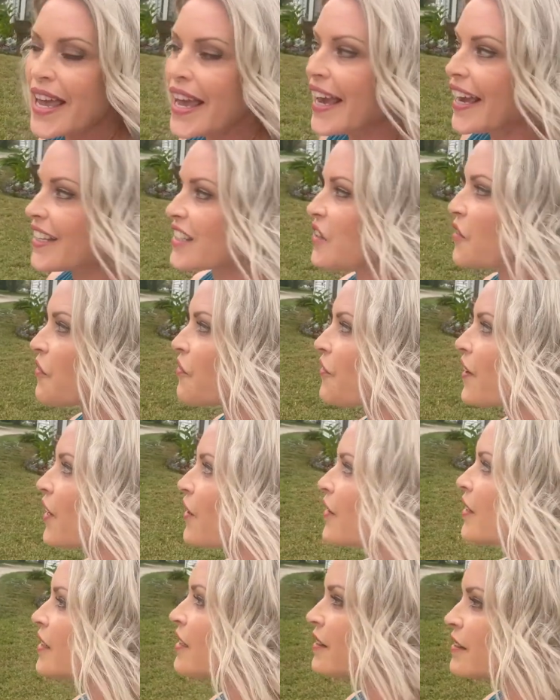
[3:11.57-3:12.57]
it's a
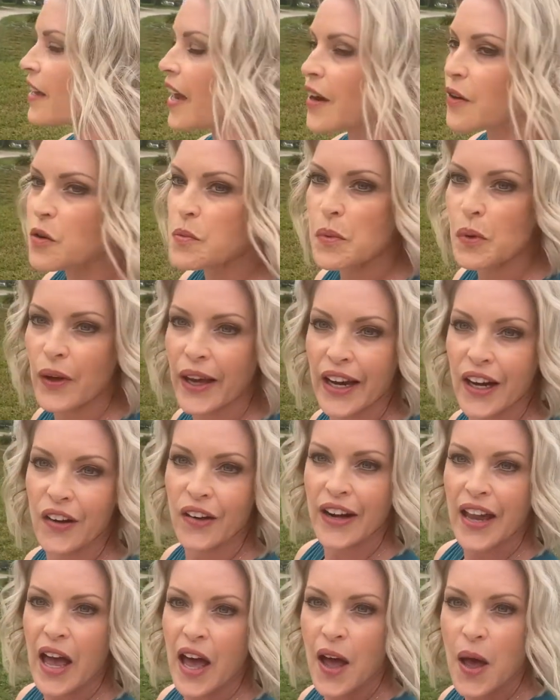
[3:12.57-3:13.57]
very desirable
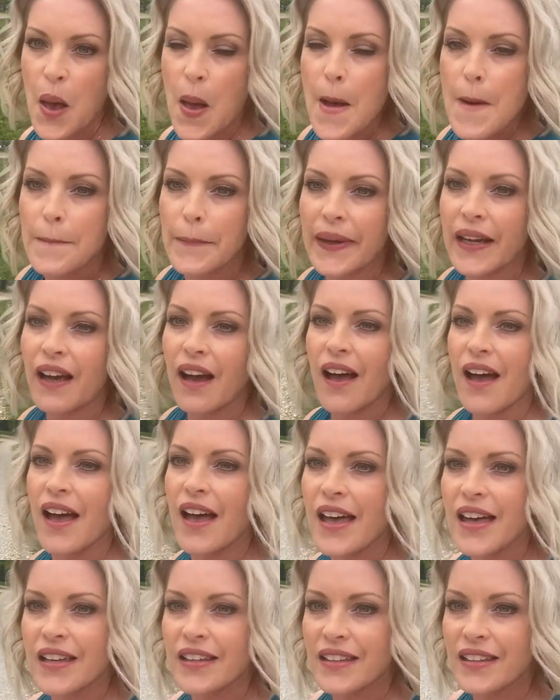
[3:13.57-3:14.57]
area
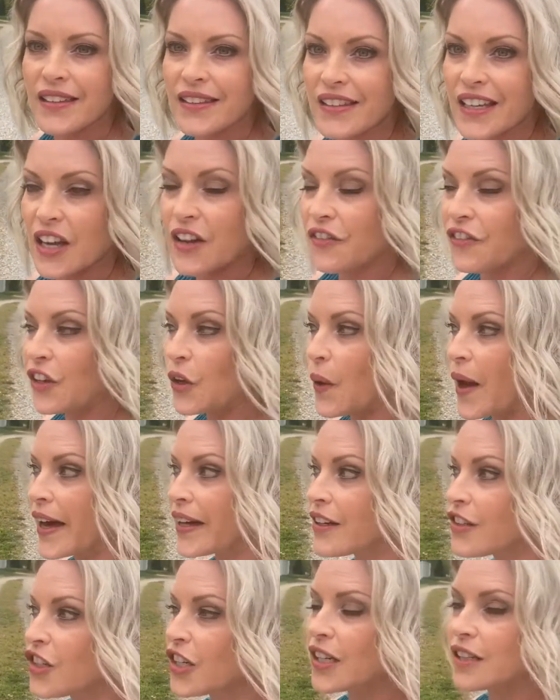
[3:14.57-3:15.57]
because if you had
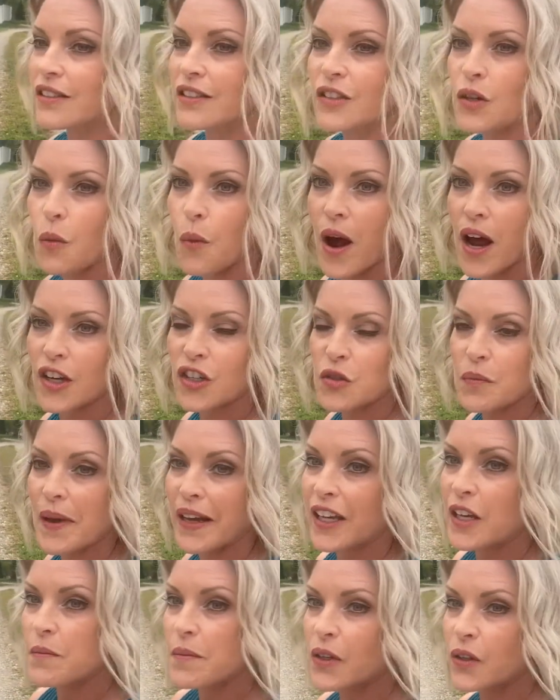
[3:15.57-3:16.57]
a chance to watch my
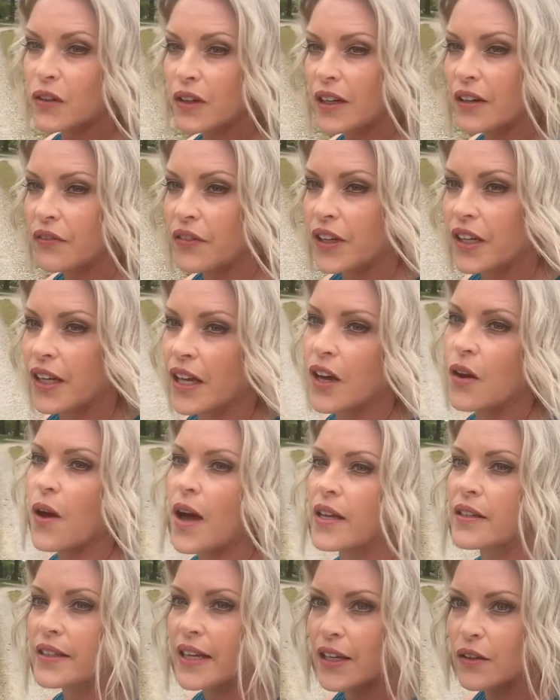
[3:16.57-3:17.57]
community video
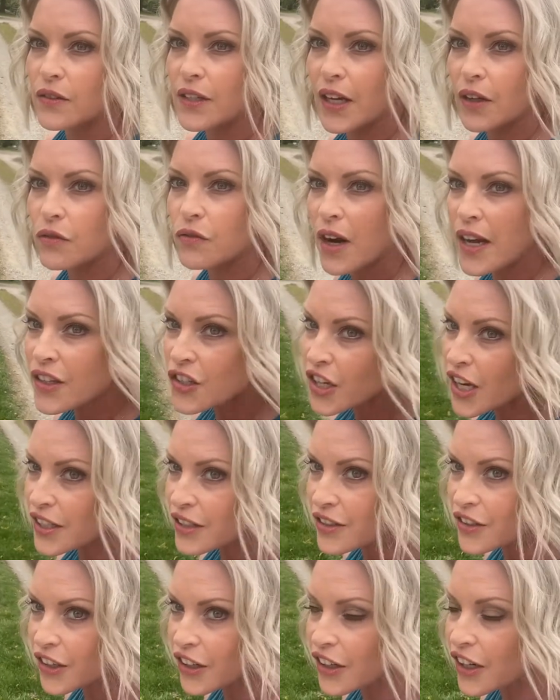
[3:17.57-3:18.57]
on downtown
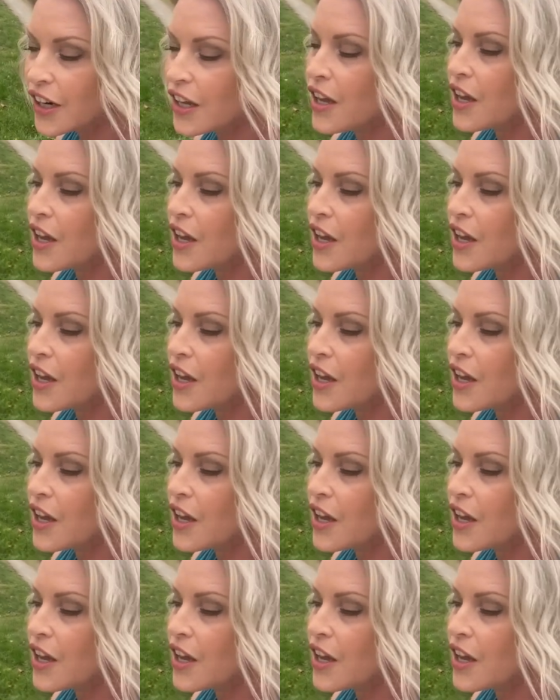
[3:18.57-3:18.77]
Rochester,